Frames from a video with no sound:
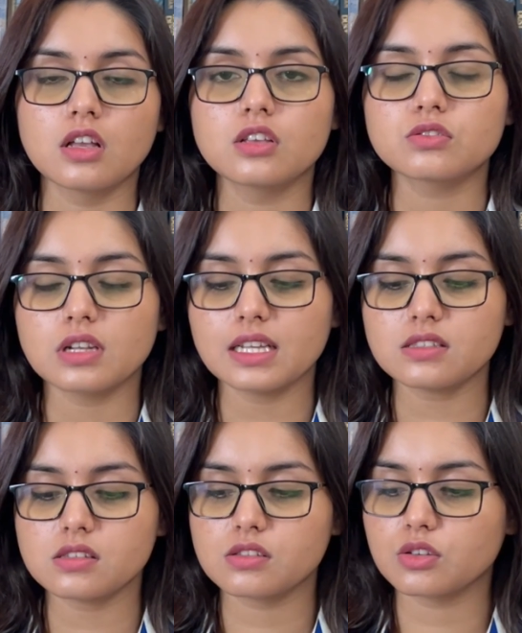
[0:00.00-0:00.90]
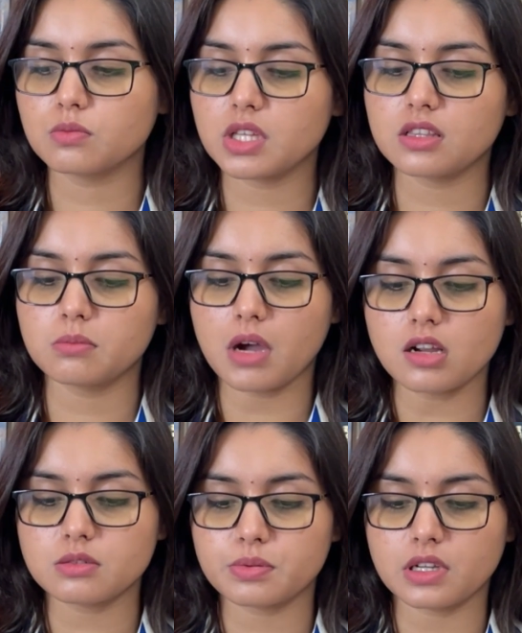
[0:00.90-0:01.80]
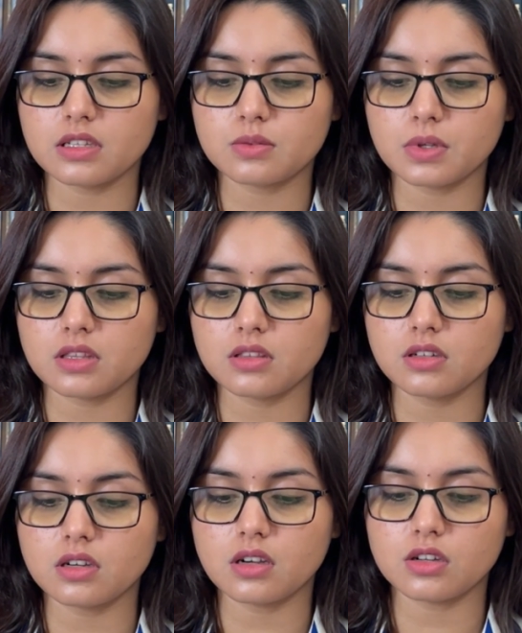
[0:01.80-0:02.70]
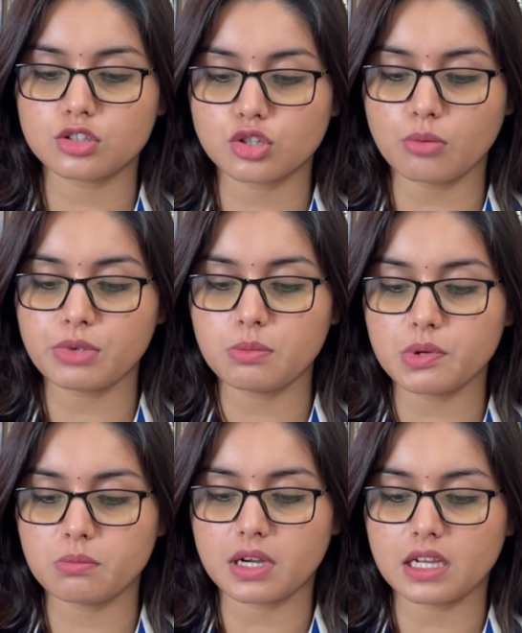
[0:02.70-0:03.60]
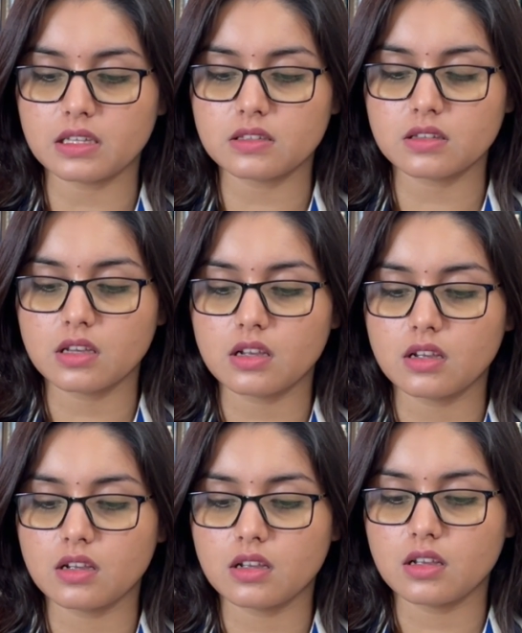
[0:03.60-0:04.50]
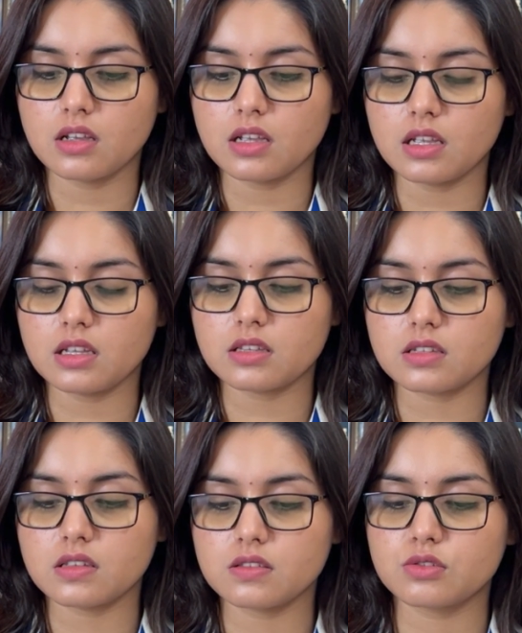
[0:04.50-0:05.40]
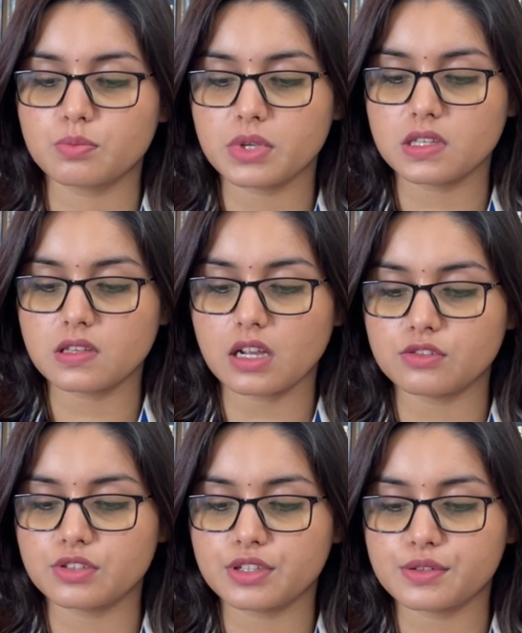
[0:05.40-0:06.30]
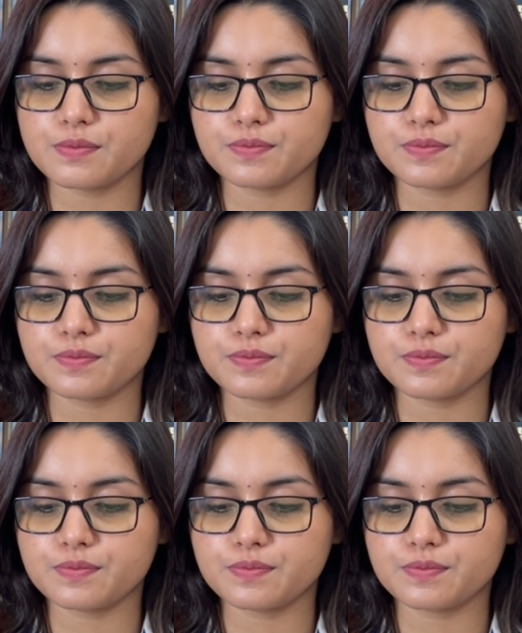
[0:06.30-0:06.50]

So let's assume that the marked price when the shopkeeper buys it is rupees 100.